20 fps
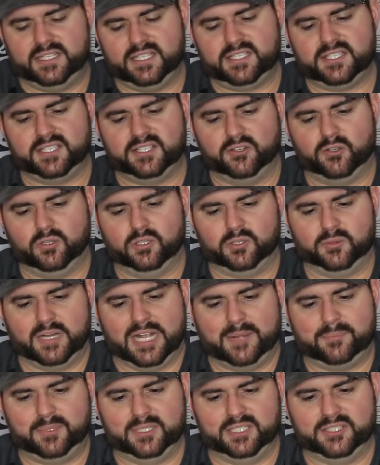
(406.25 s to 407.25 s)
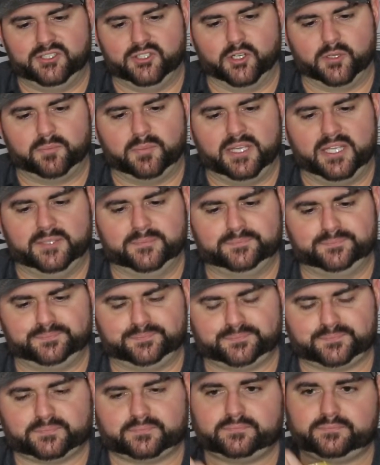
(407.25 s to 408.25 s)
This is an older Rapala jerkbait
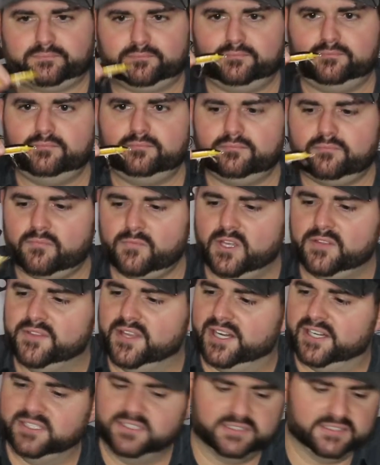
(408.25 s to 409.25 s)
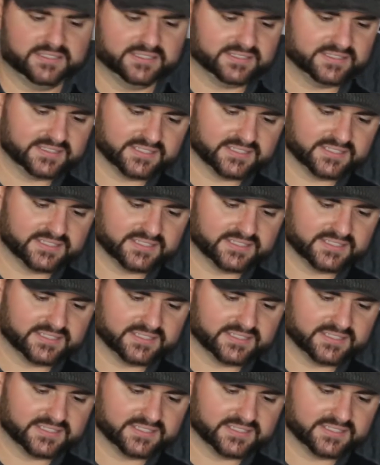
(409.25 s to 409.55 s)
there.